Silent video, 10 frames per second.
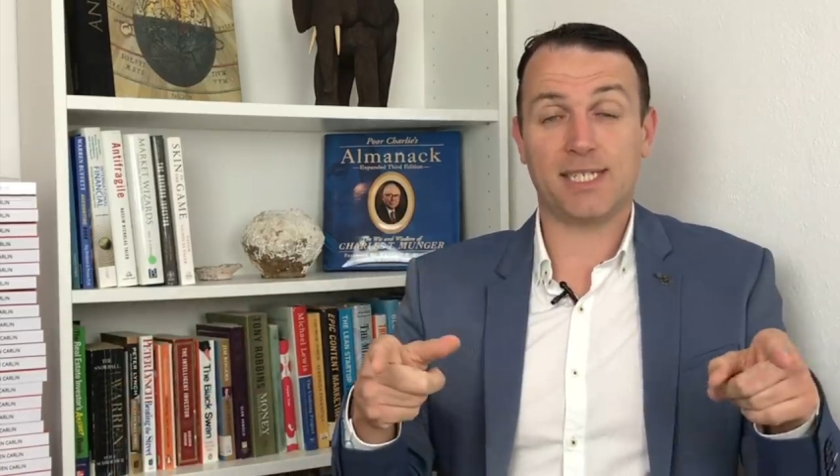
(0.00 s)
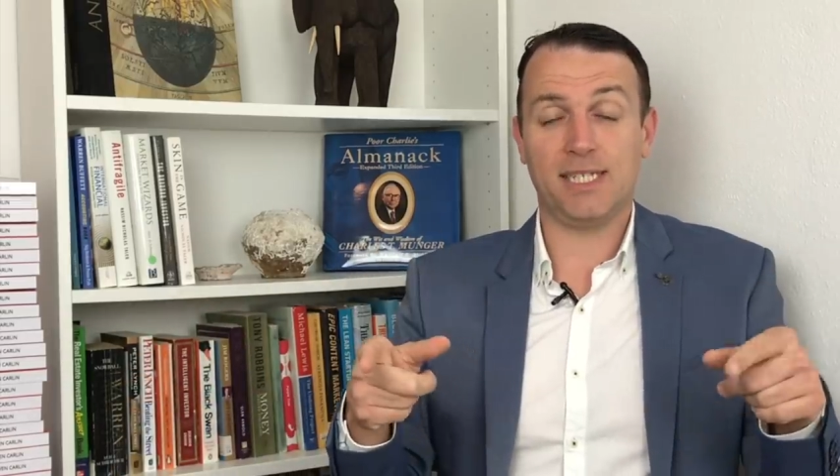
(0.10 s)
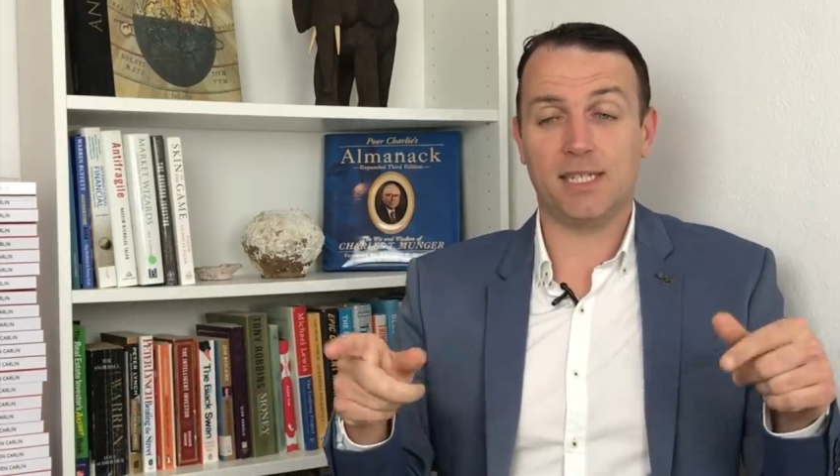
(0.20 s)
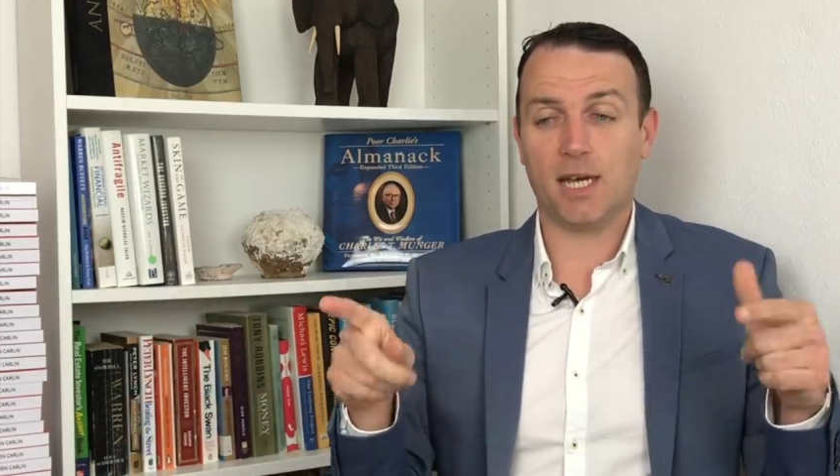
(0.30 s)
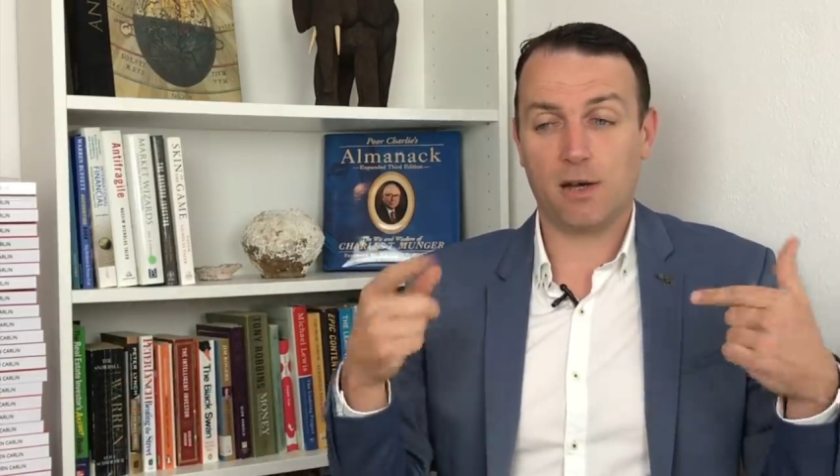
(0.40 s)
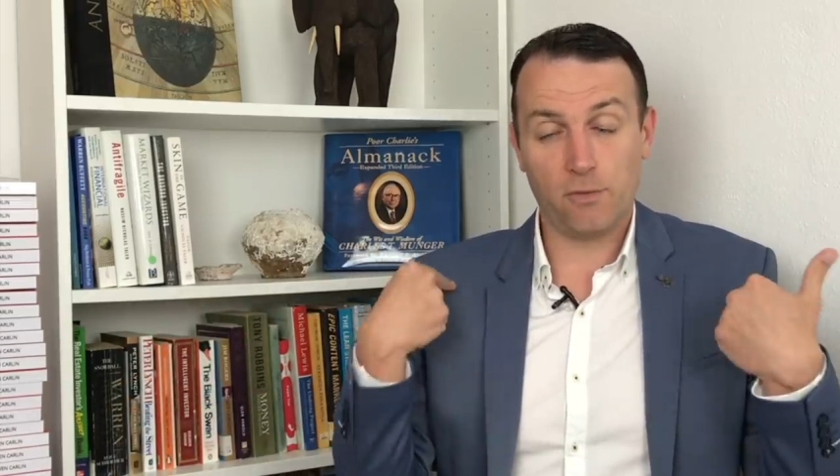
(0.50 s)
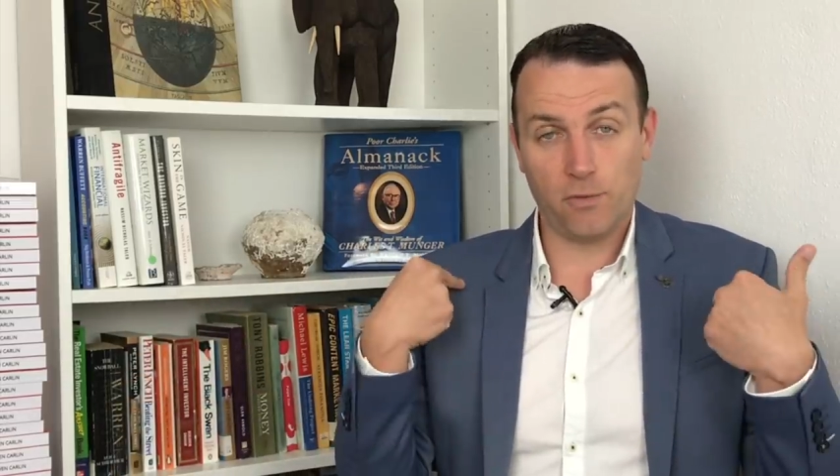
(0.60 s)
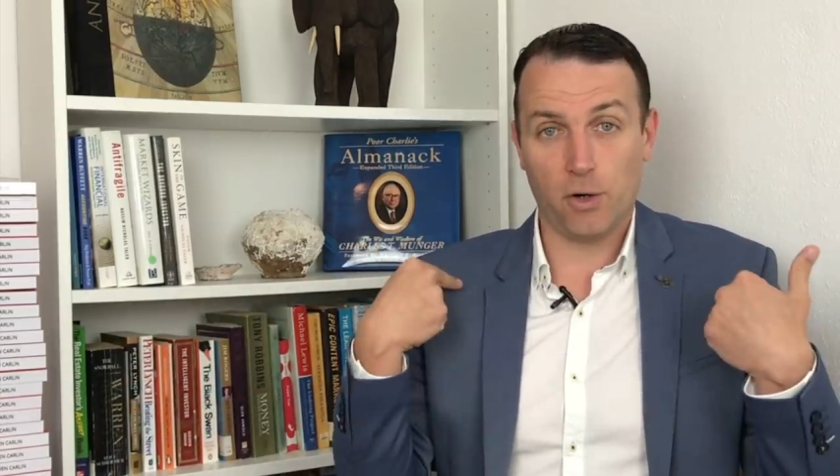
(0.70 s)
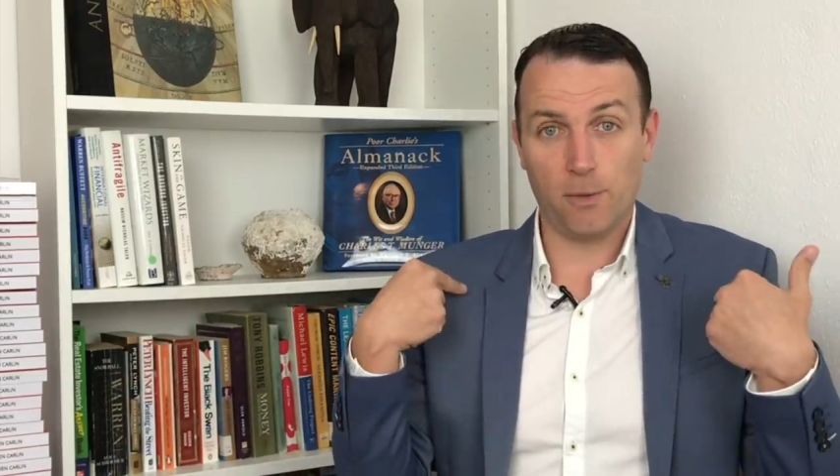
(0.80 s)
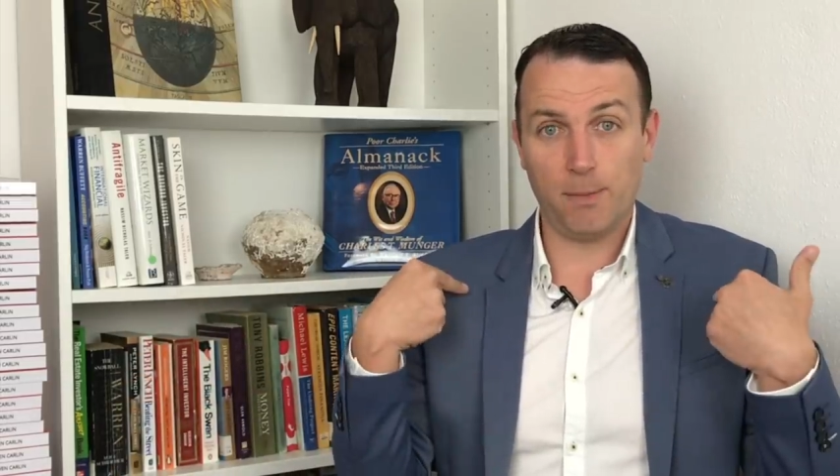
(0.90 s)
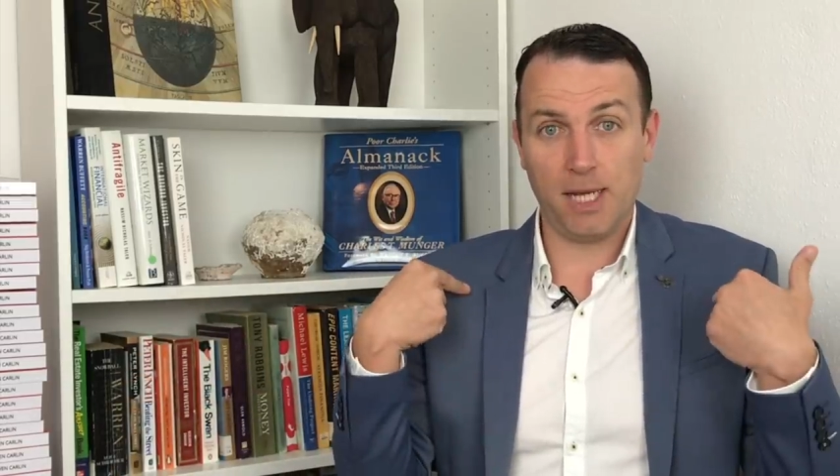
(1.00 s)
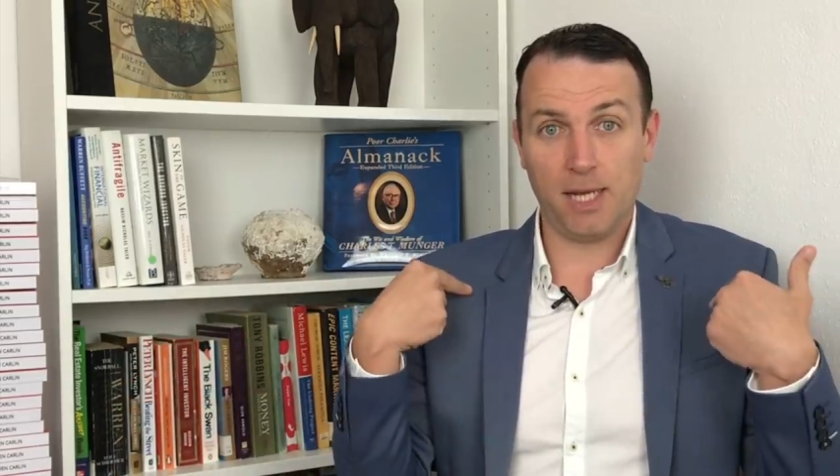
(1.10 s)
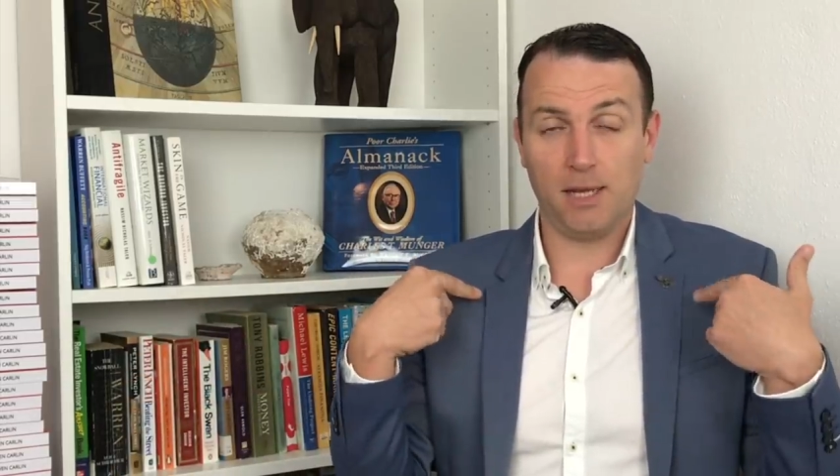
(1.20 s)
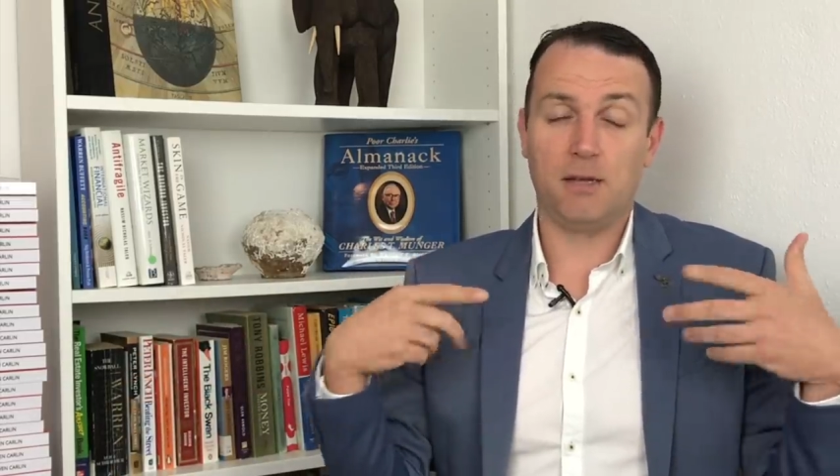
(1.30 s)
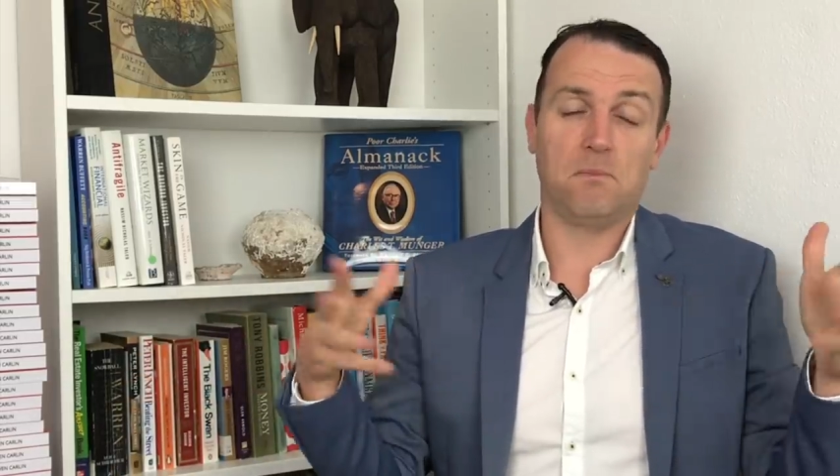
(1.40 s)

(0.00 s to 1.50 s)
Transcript: India, for me,